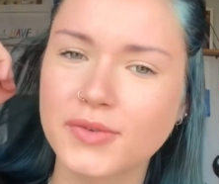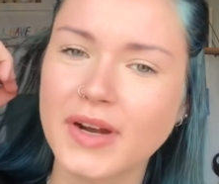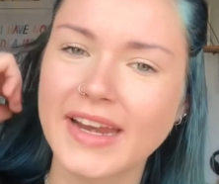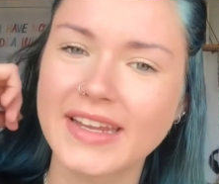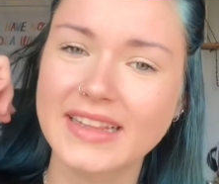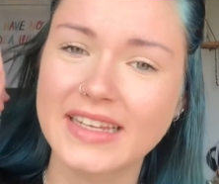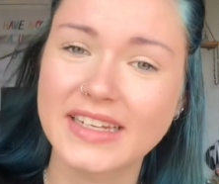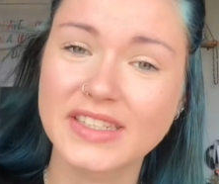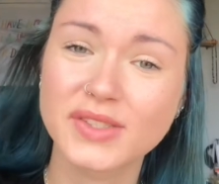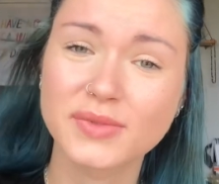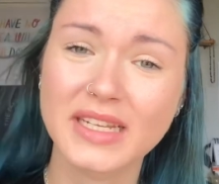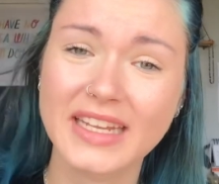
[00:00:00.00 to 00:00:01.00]
writing
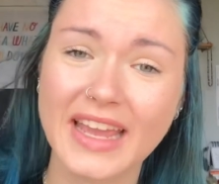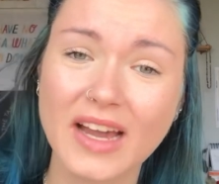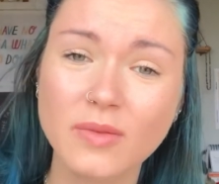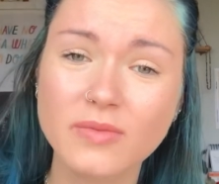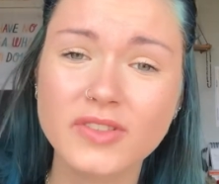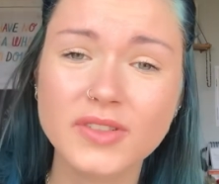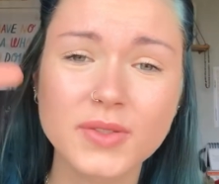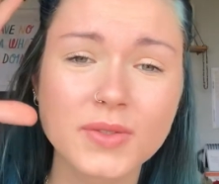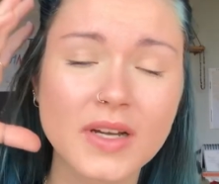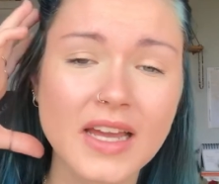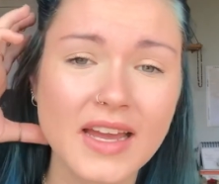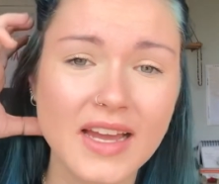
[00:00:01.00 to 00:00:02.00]
letters really
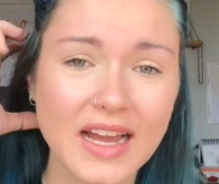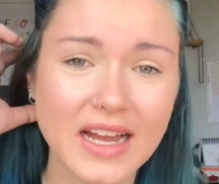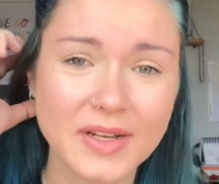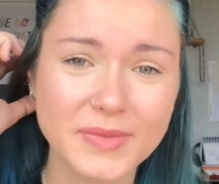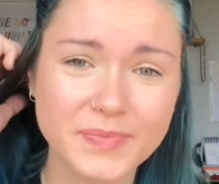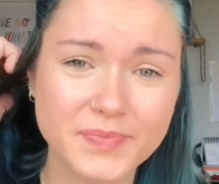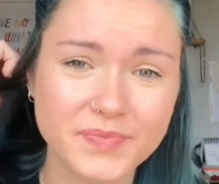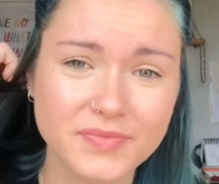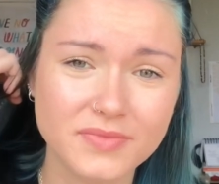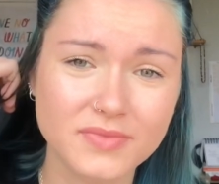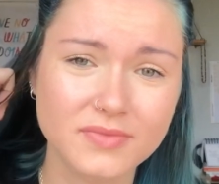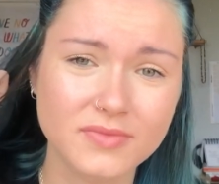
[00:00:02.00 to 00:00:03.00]
helpful,
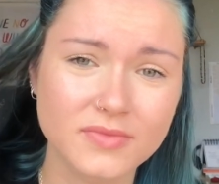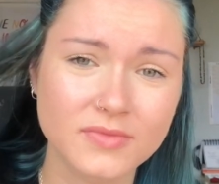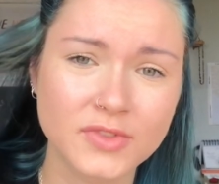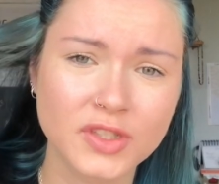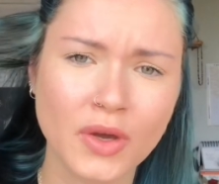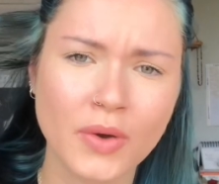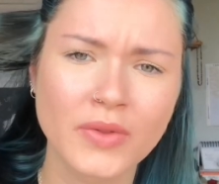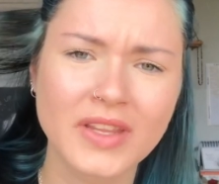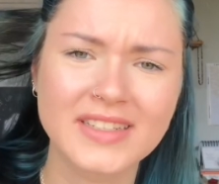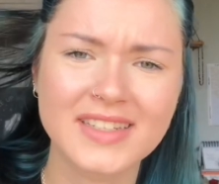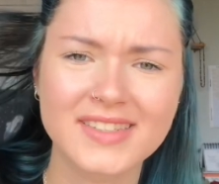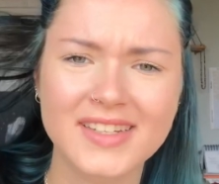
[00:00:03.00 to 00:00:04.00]
so
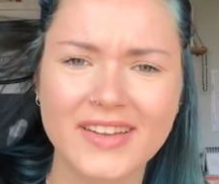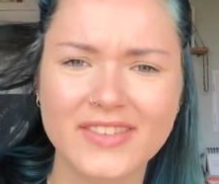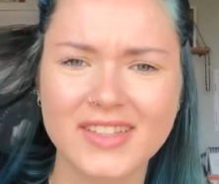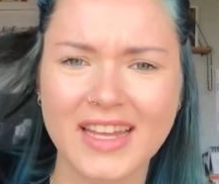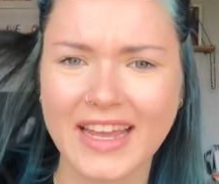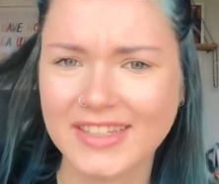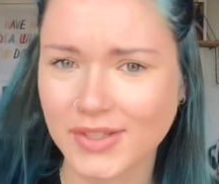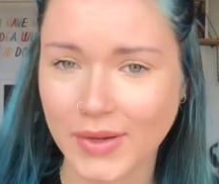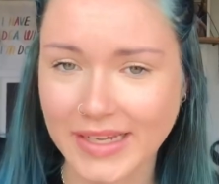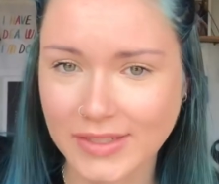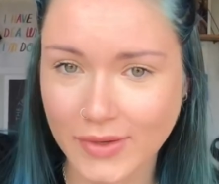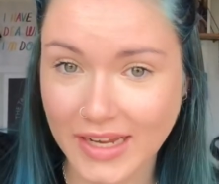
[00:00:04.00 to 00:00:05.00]
there doesn't so
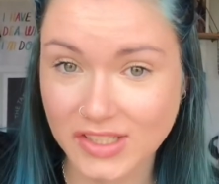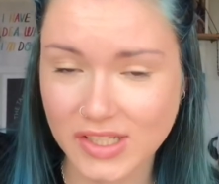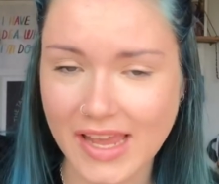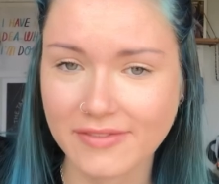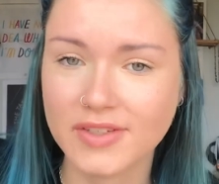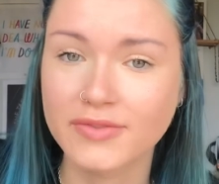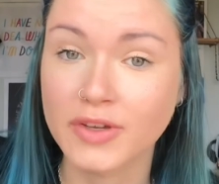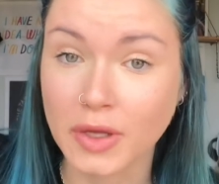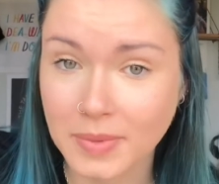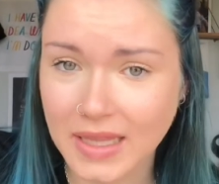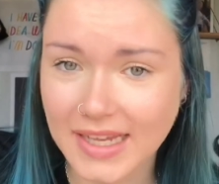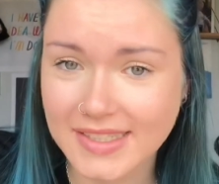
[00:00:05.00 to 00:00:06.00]
I don't actually have to
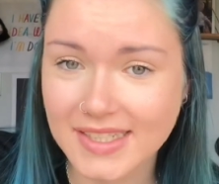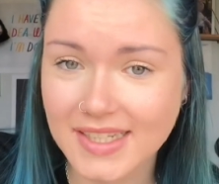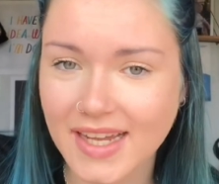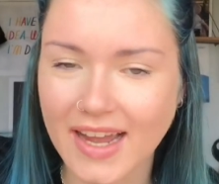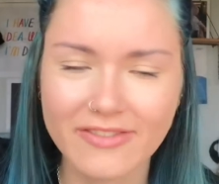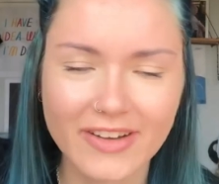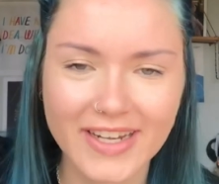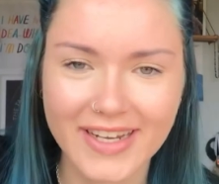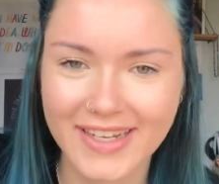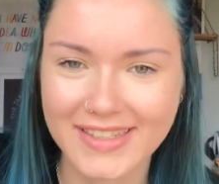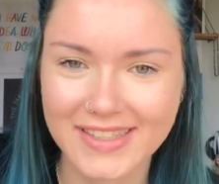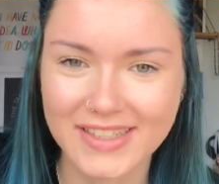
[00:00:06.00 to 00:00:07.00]
verbalize it. I find
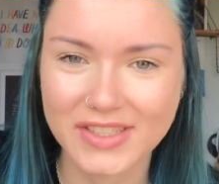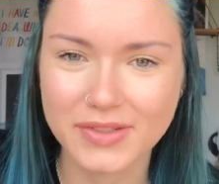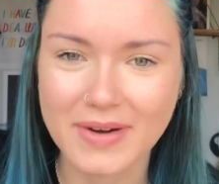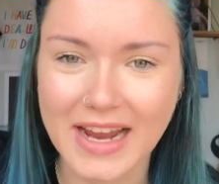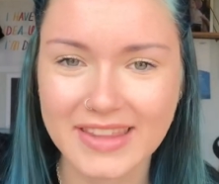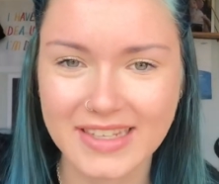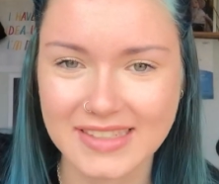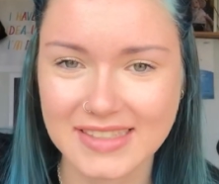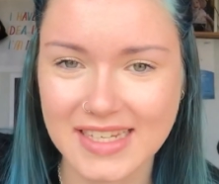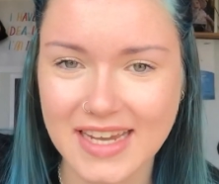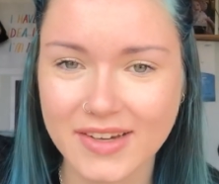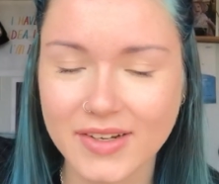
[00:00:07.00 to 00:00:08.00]
it easier to write
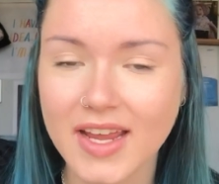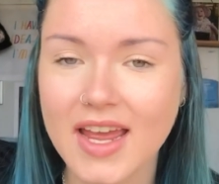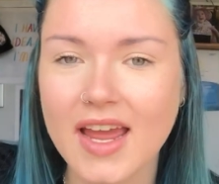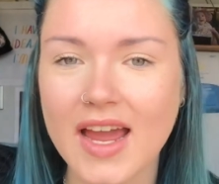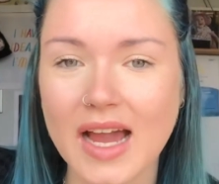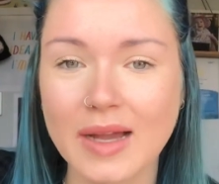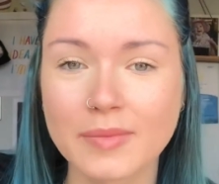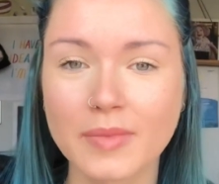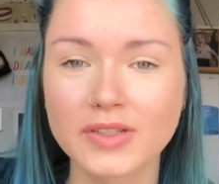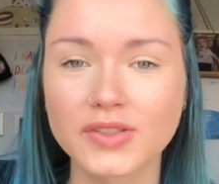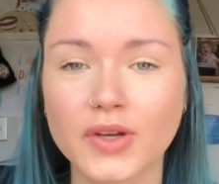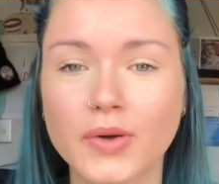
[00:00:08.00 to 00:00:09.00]
things down.
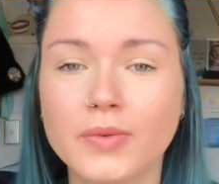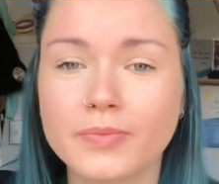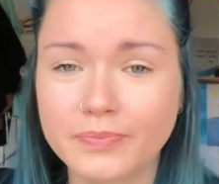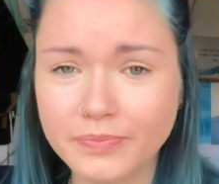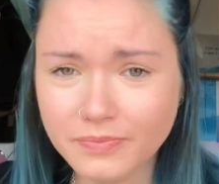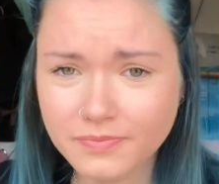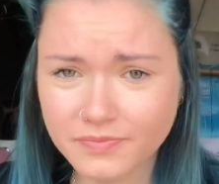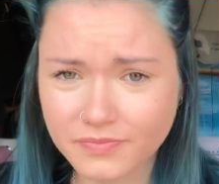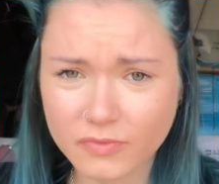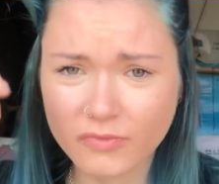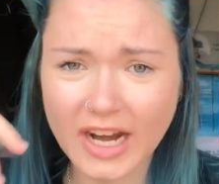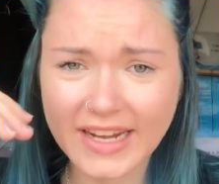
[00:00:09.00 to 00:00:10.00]
So
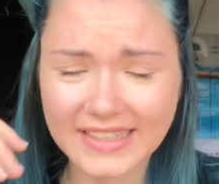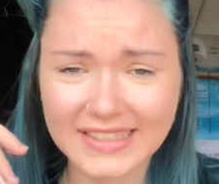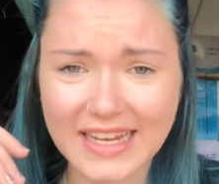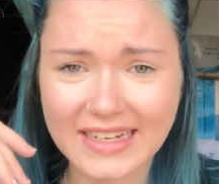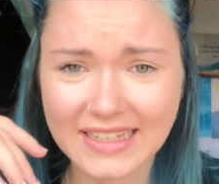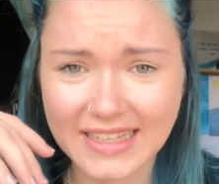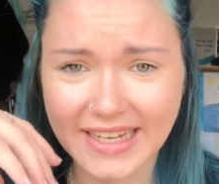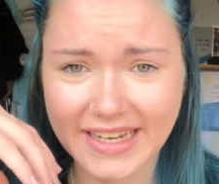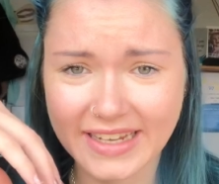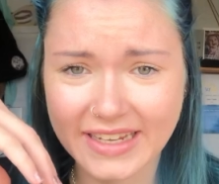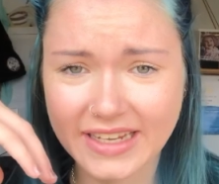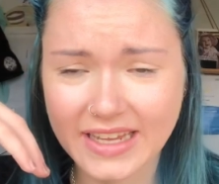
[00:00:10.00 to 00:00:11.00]
writing down a
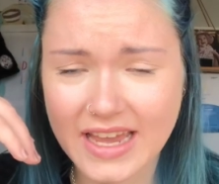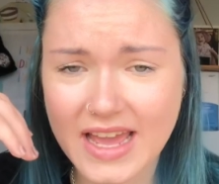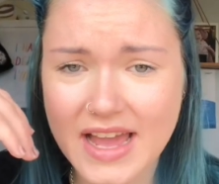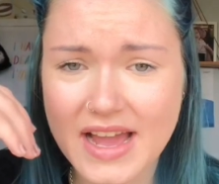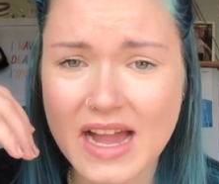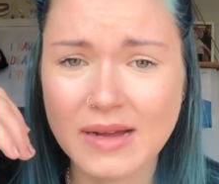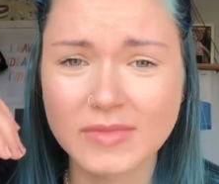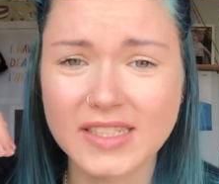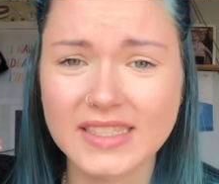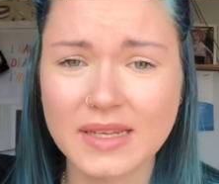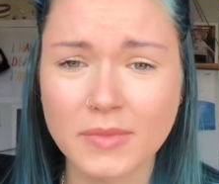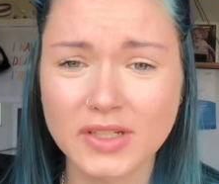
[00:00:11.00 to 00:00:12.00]
letter
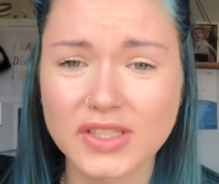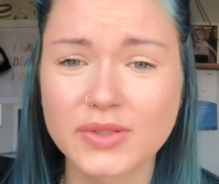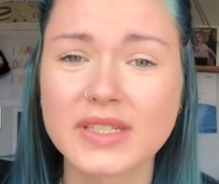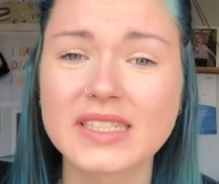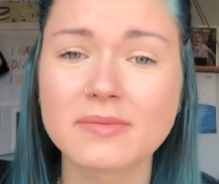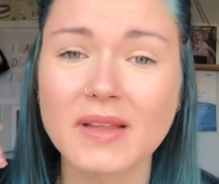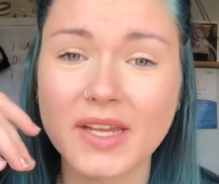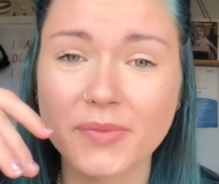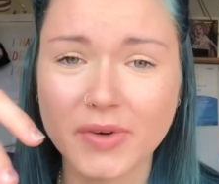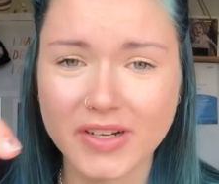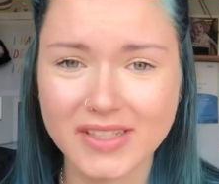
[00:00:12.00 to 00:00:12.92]
to someone to explain